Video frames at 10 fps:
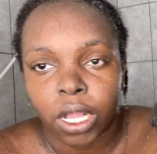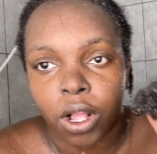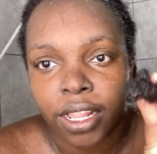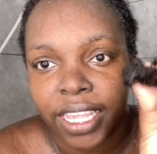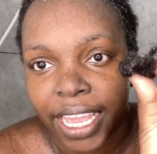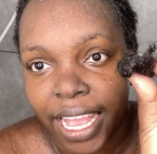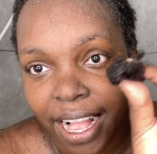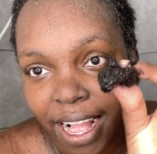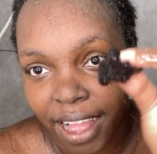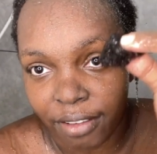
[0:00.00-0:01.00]
All the
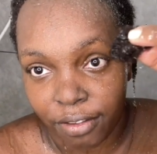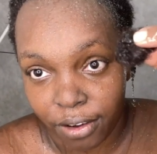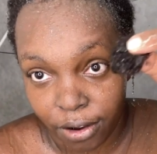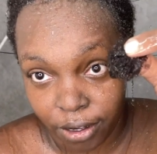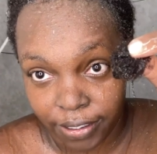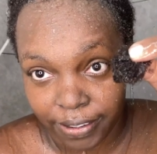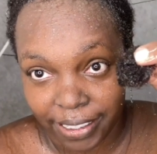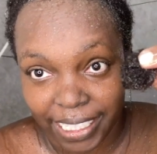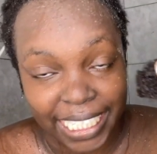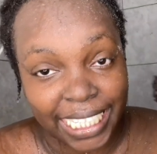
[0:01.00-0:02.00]
hair I've lost
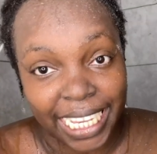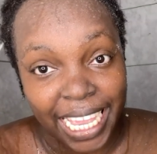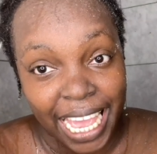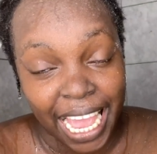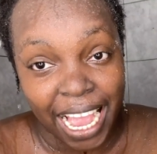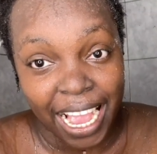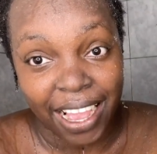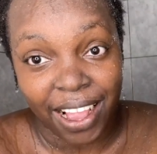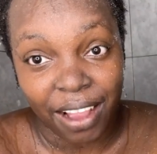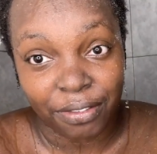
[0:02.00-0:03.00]

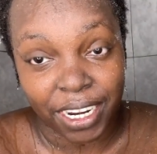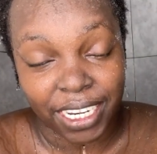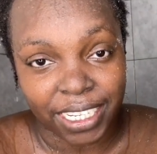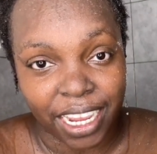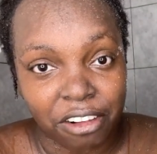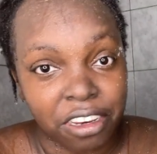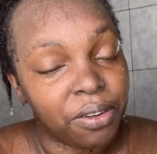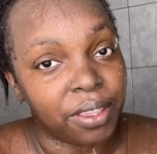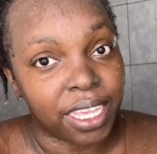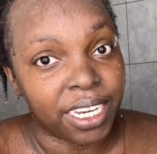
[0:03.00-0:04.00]
after
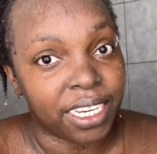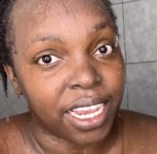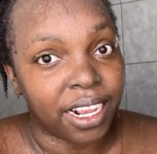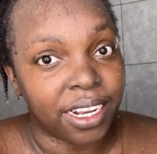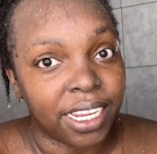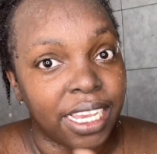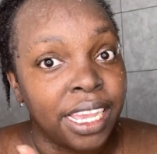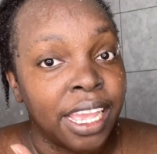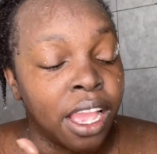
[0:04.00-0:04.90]
detangling with the detangling